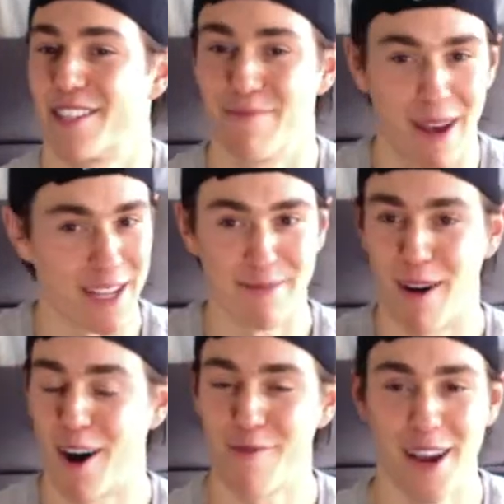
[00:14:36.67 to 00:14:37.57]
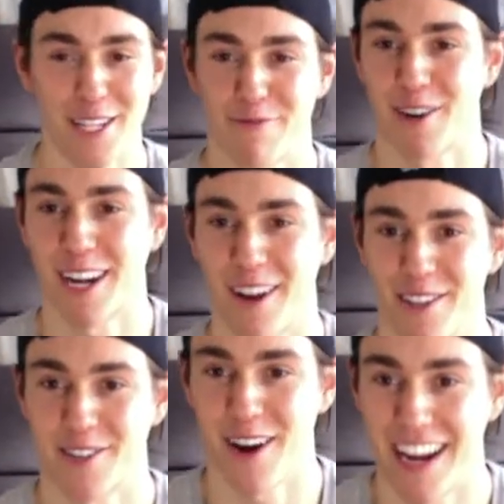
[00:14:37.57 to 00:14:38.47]
My small waist workout
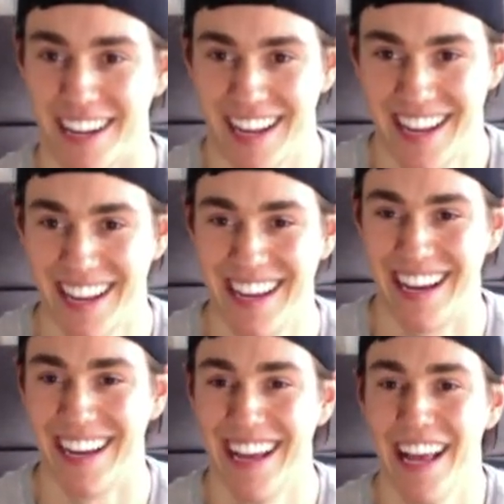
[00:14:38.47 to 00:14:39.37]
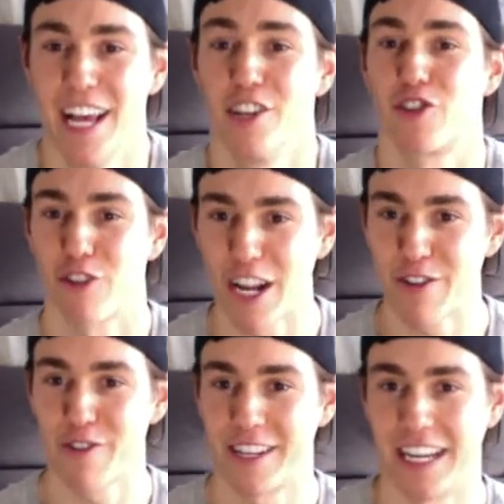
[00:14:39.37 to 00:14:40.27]
is great. Stretch
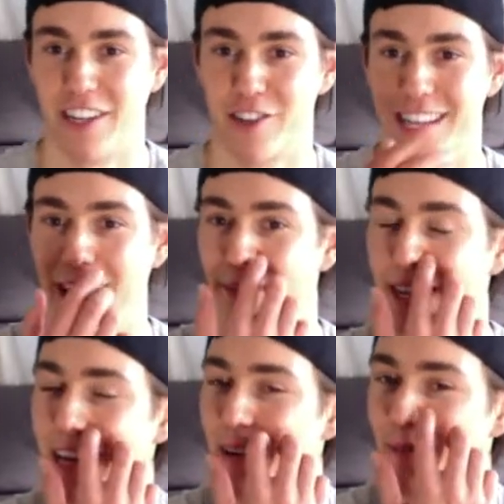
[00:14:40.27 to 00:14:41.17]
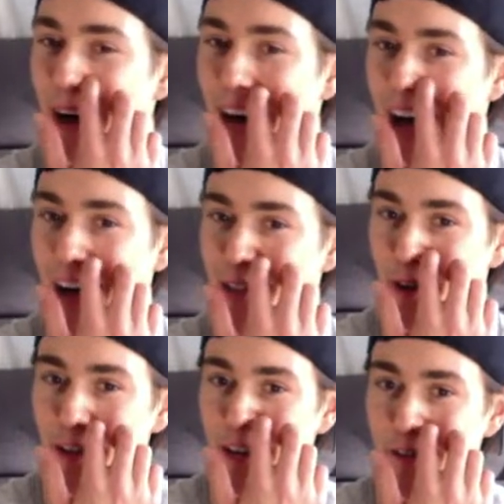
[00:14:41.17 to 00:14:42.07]
routine, Giselle. I'm gonna. Uh, I'll
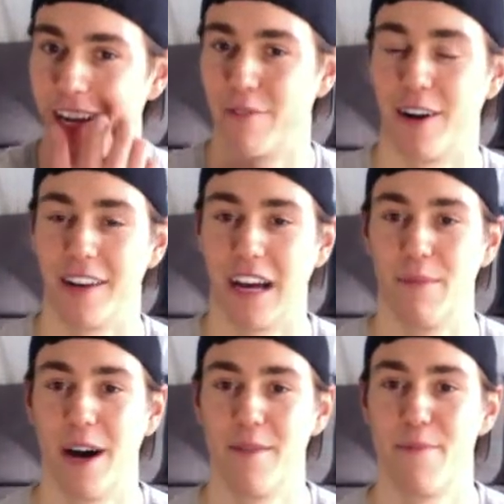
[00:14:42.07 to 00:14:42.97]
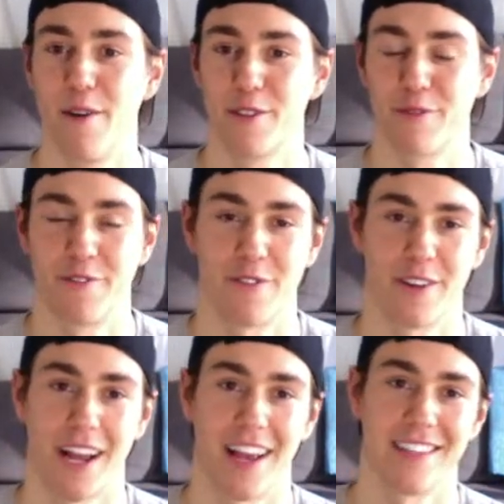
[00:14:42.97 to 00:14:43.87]
totally create one. I'll, I'll post one for
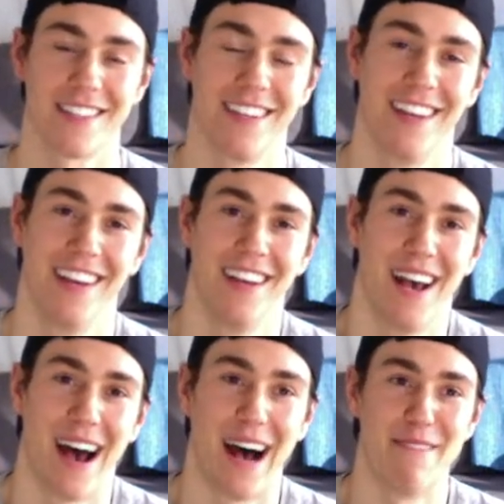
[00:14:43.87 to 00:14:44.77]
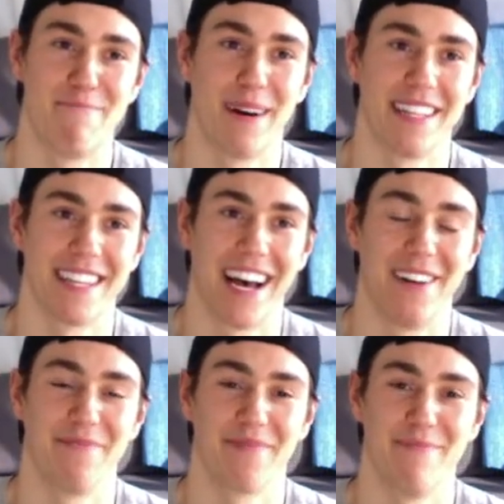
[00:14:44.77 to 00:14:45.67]
you guys. Uh, but
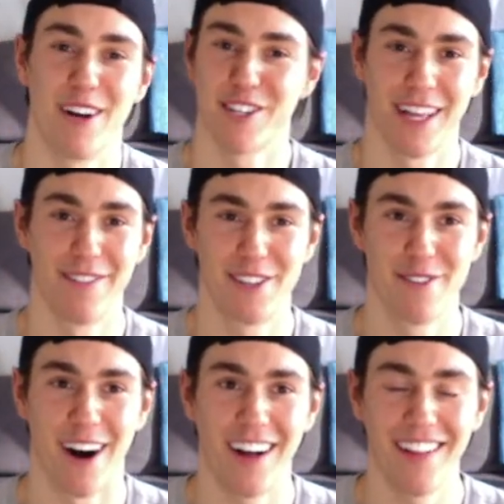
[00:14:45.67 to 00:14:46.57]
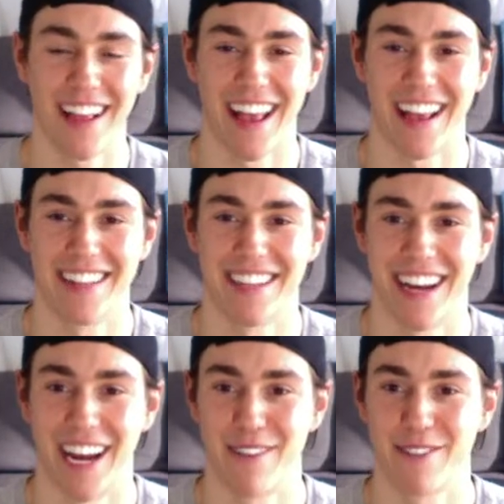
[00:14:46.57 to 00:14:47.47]
uh, much love to you all, and
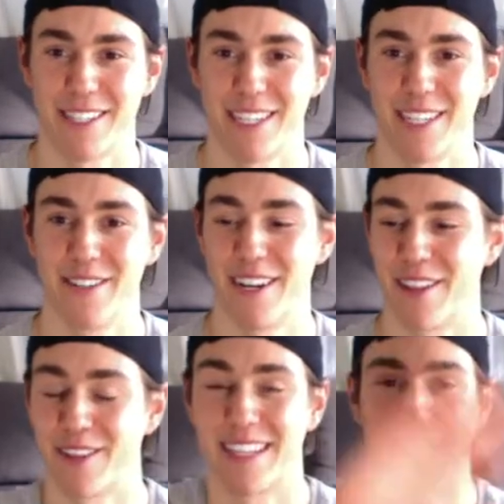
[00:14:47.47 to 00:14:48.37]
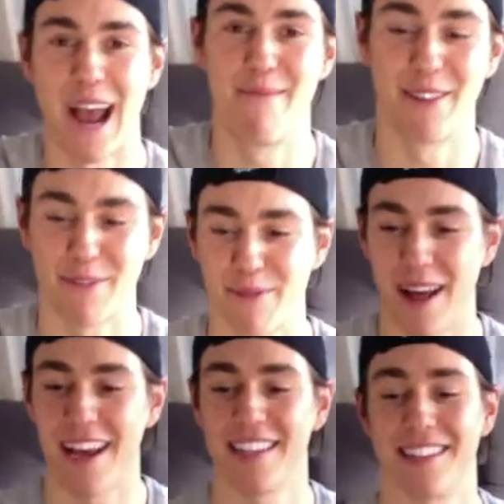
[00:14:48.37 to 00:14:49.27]
uh, I will see you another time, another
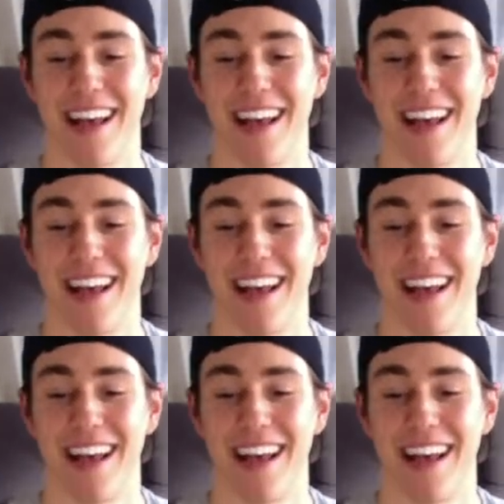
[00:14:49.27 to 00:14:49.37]
place.